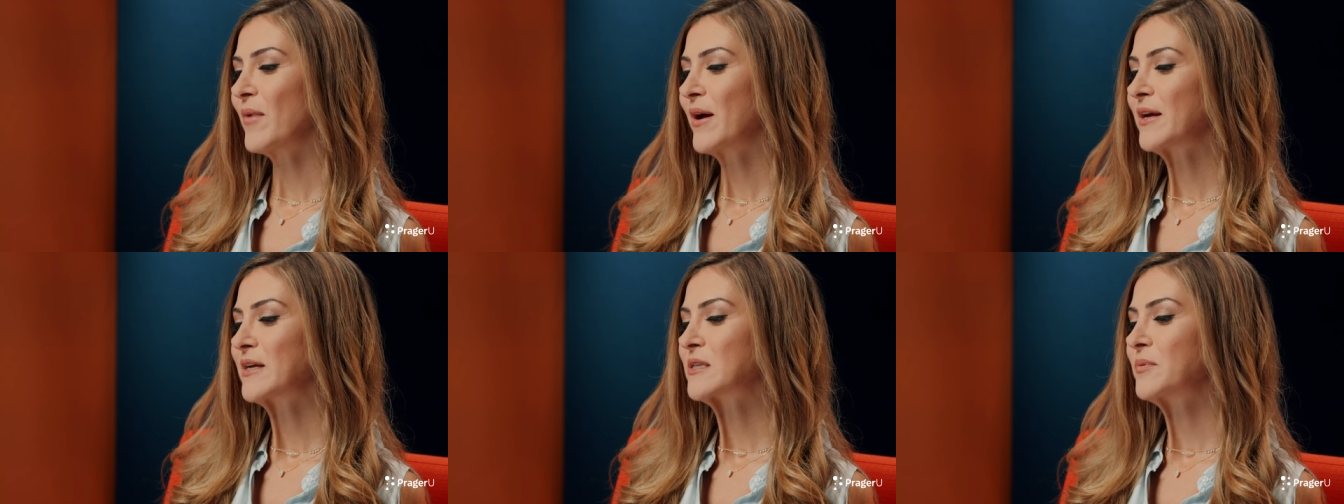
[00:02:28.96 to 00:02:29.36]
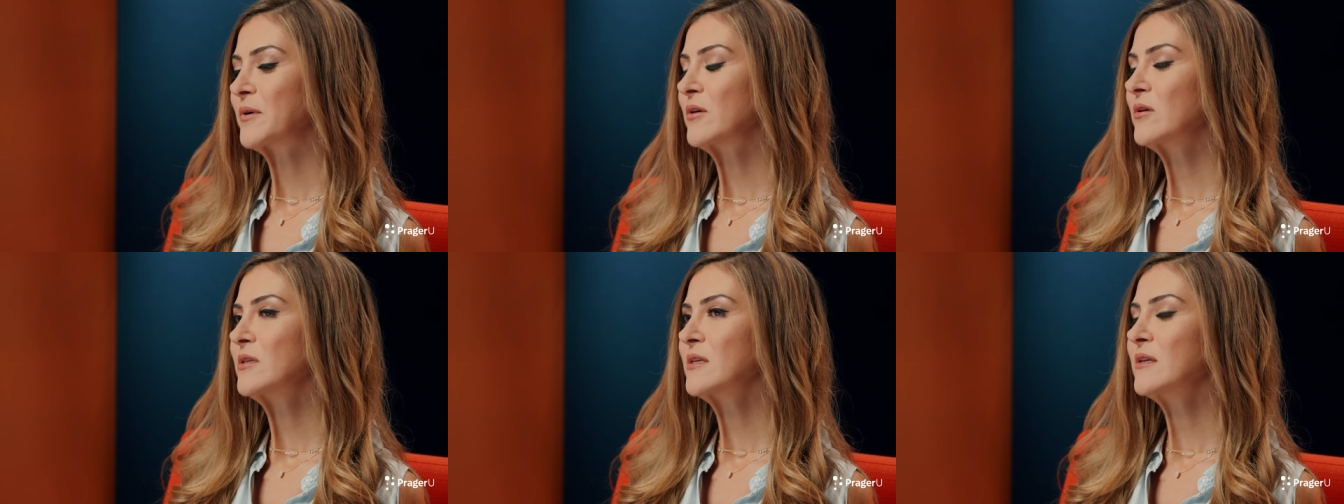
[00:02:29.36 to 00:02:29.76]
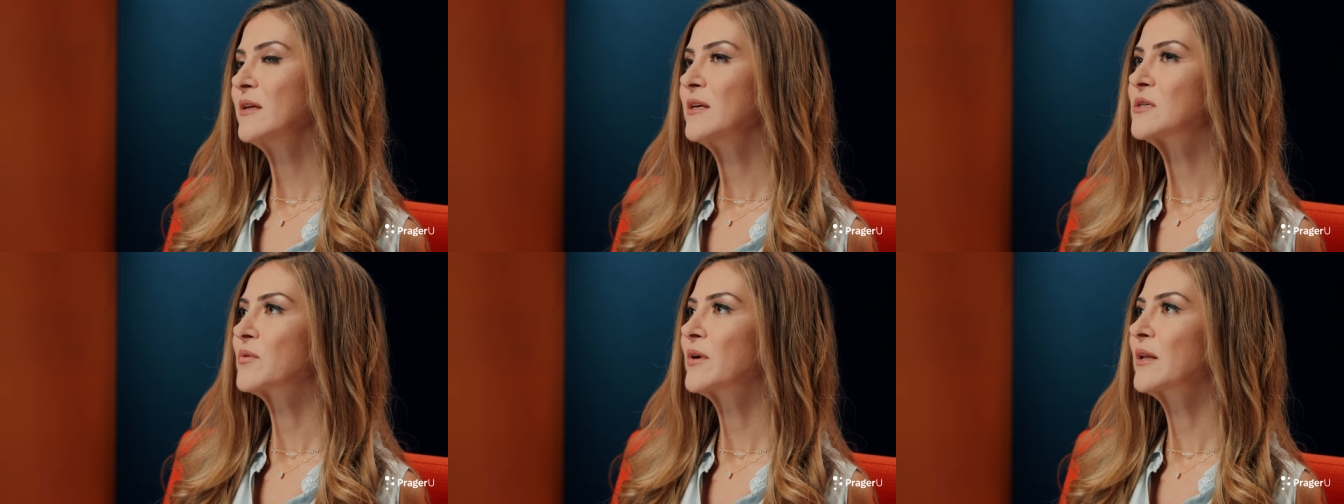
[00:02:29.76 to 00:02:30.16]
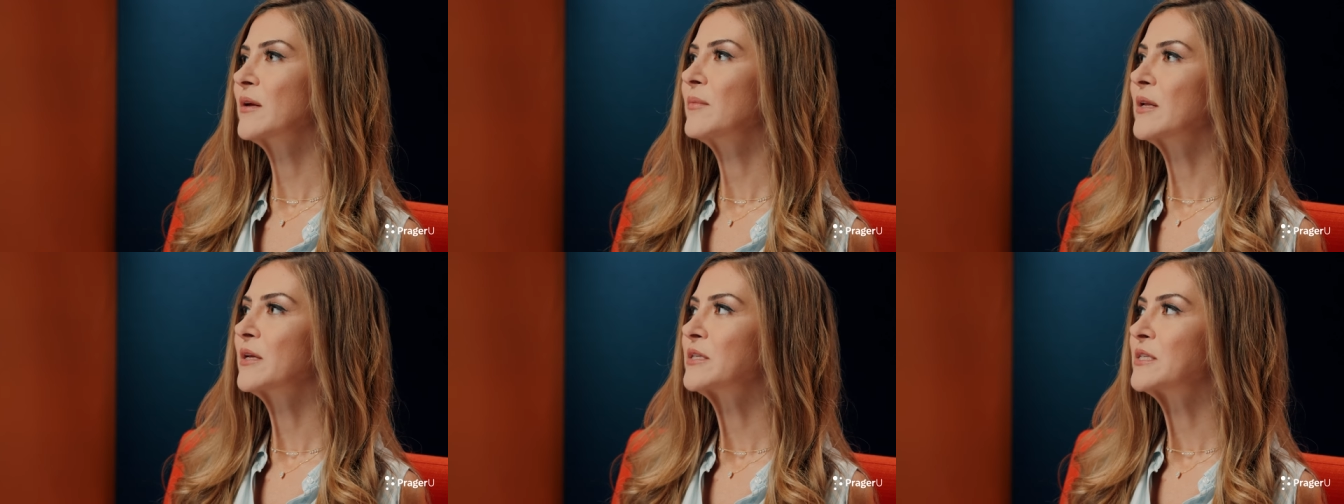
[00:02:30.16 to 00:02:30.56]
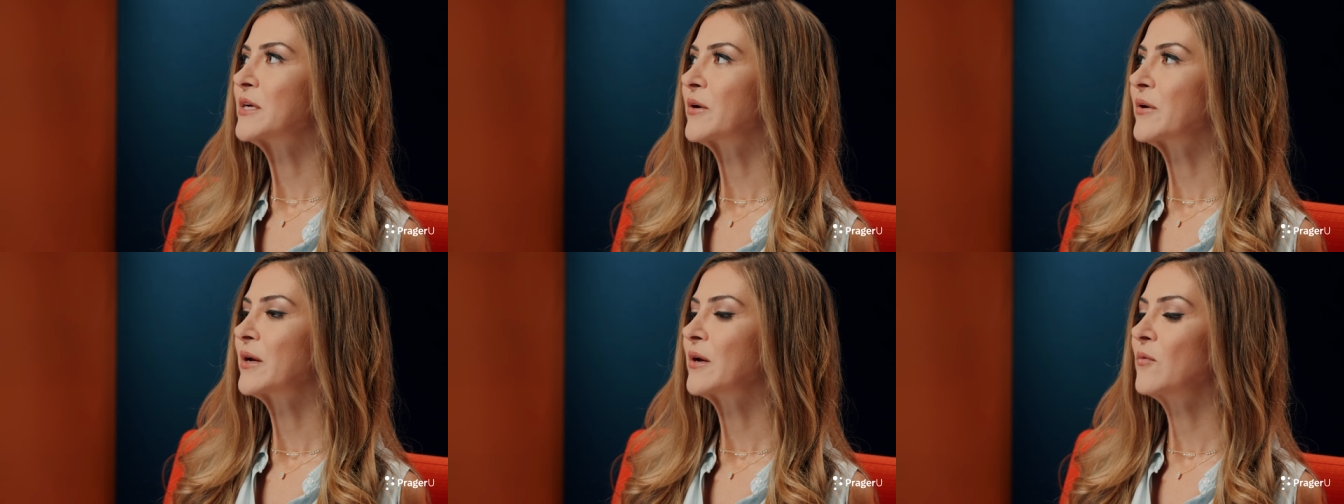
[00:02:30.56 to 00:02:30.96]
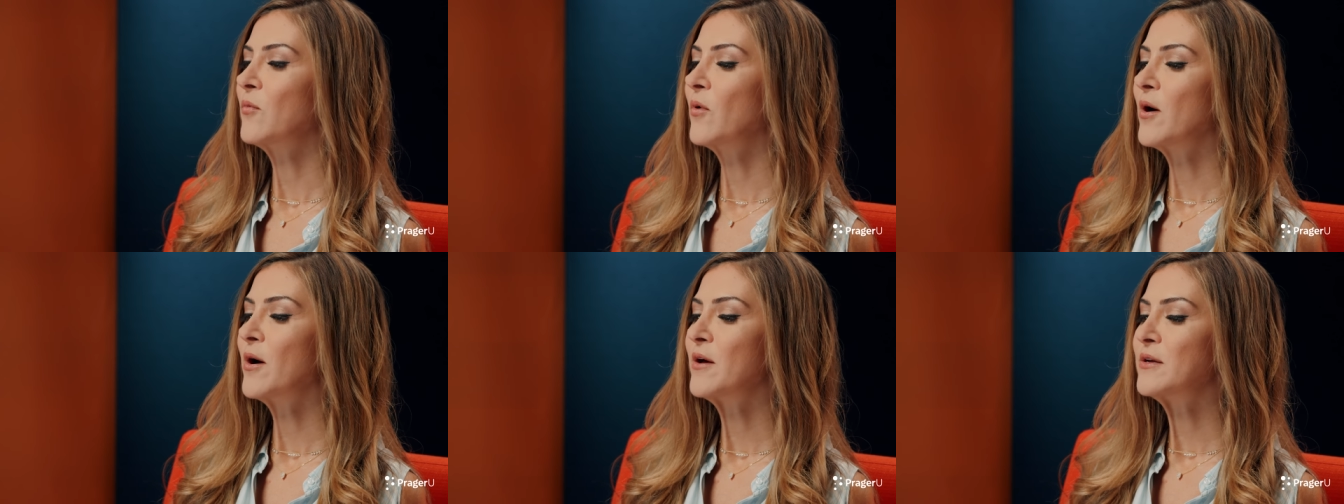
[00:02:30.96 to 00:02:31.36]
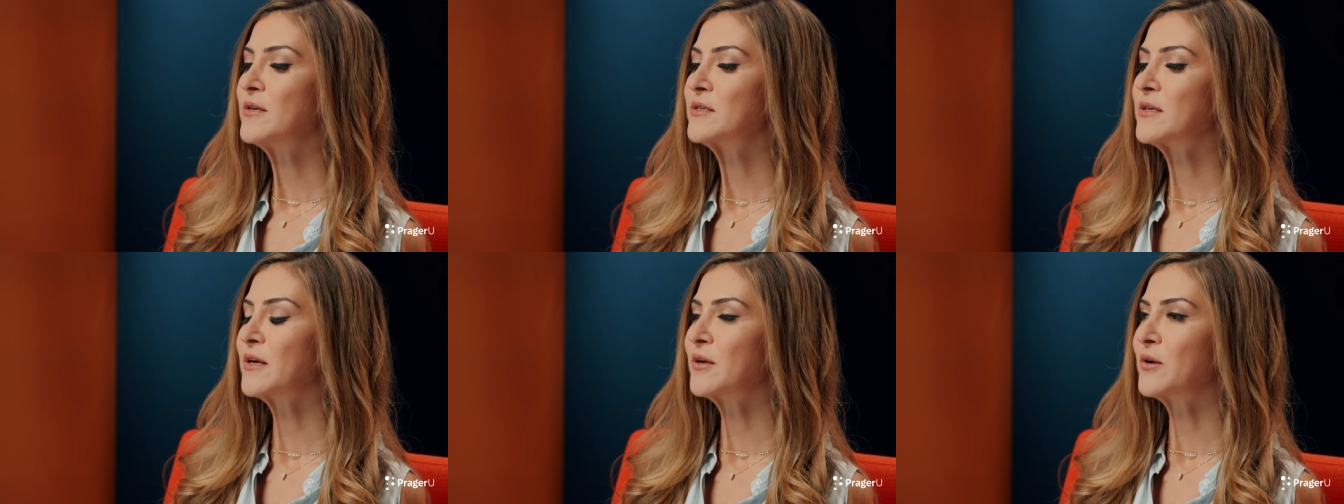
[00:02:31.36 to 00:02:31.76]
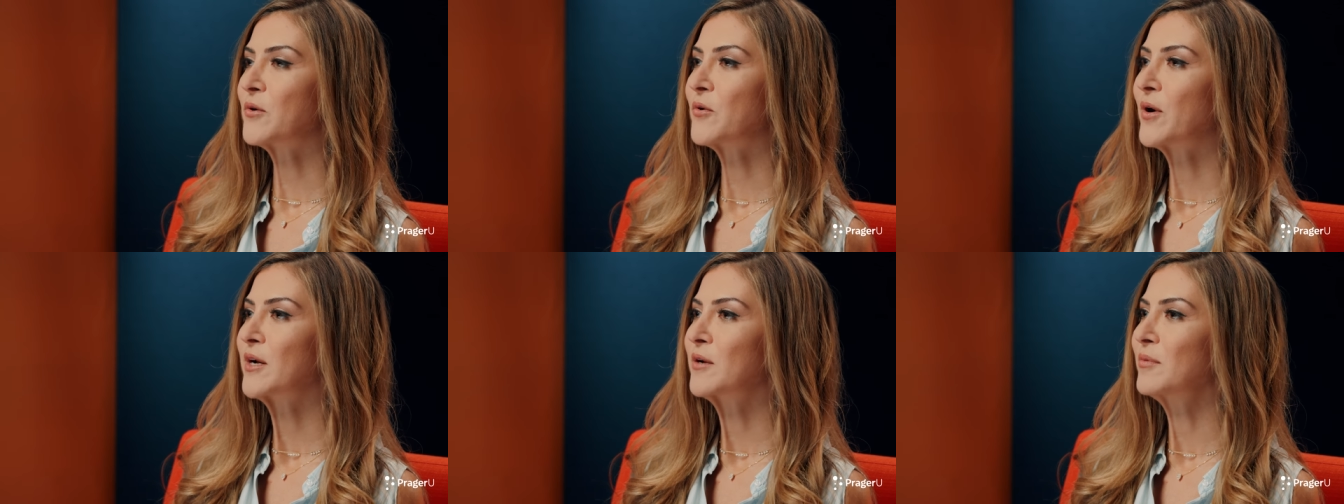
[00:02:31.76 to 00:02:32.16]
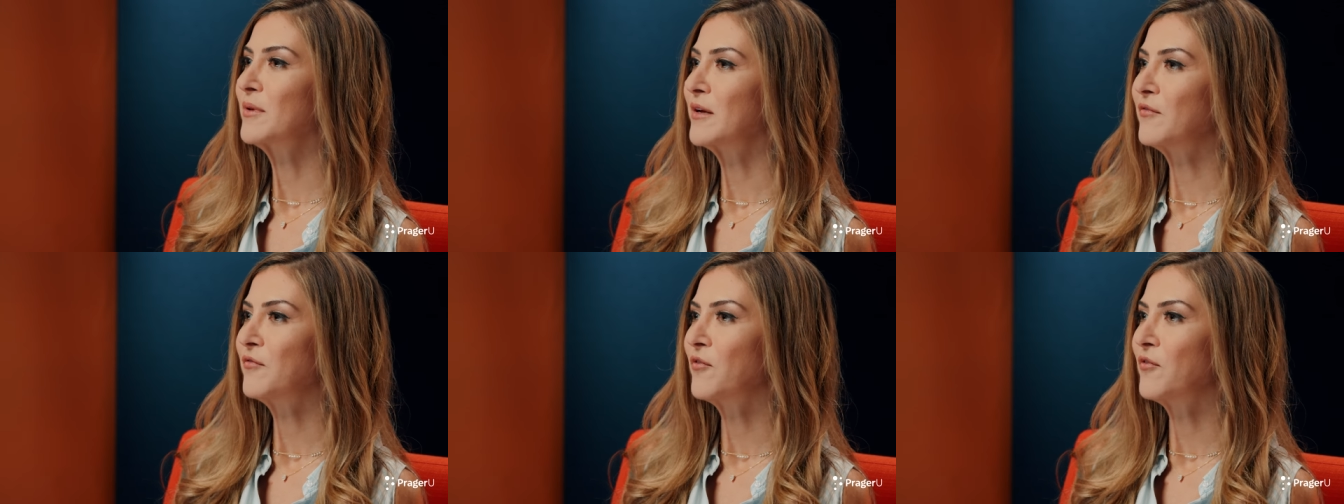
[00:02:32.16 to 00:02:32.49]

My experience in the Israeli military was incredibly